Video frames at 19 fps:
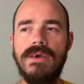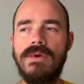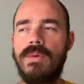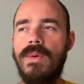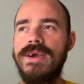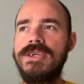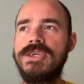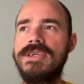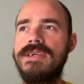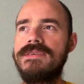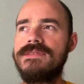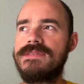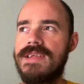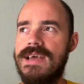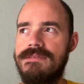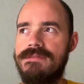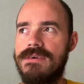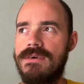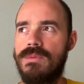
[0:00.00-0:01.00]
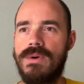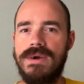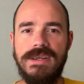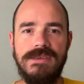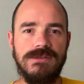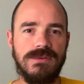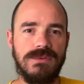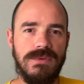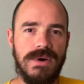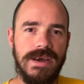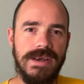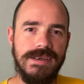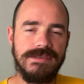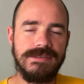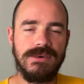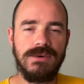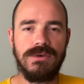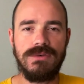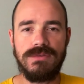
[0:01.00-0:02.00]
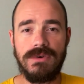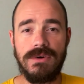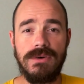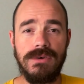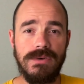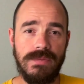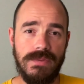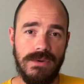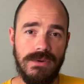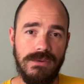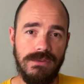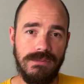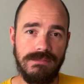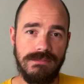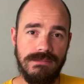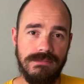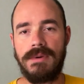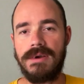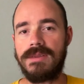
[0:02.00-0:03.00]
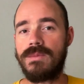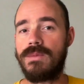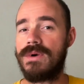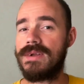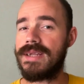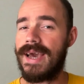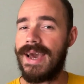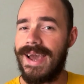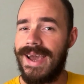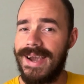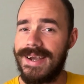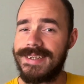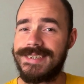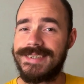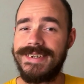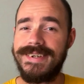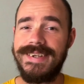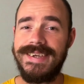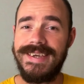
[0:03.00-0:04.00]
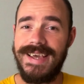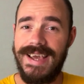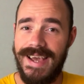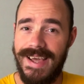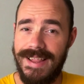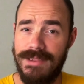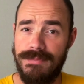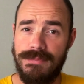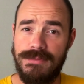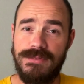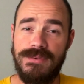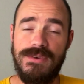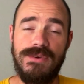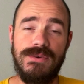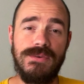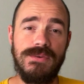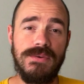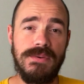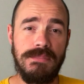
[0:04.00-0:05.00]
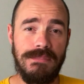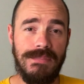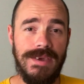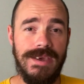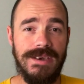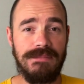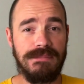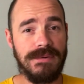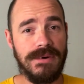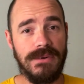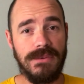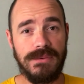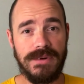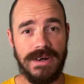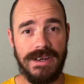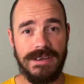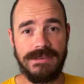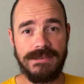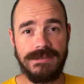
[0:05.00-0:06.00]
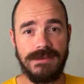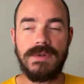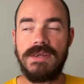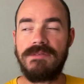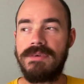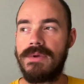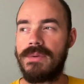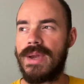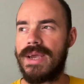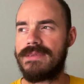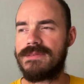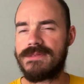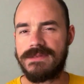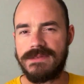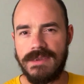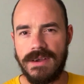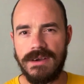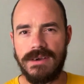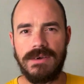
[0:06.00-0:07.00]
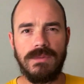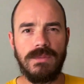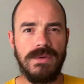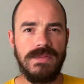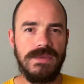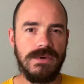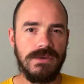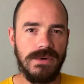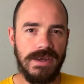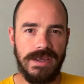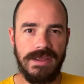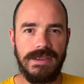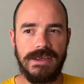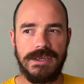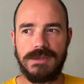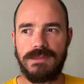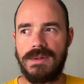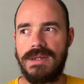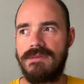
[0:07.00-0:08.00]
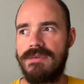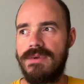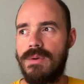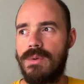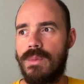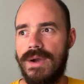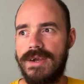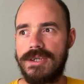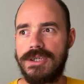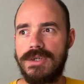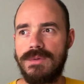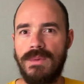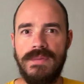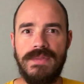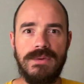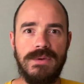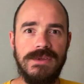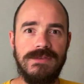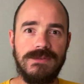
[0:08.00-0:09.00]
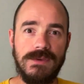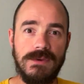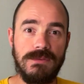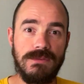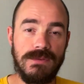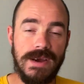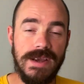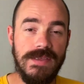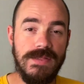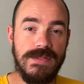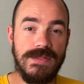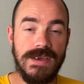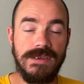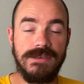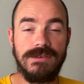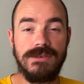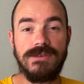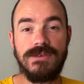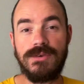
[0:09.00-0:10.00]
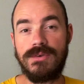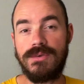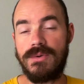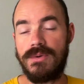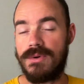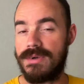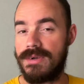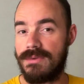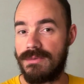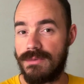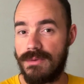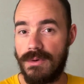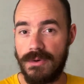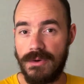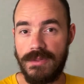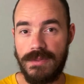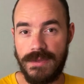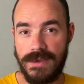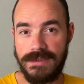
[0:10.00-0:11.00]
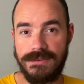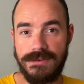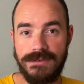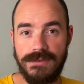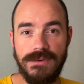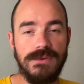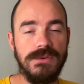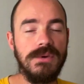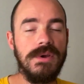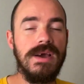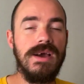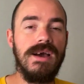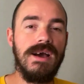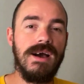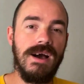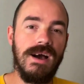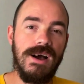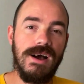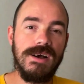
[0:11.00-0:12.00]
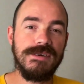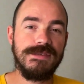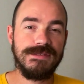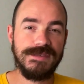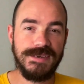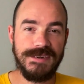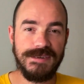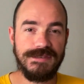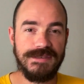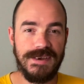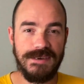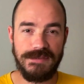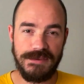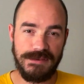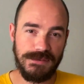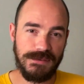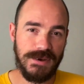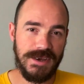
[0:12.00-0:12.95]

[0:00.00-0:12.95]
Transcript: The question is never what is right or wrong though, but what actually helps you make progress. Whenever you get stuck with your English, whenever you question whether it's the right thing to do or the wrong thing to do, ask yourself this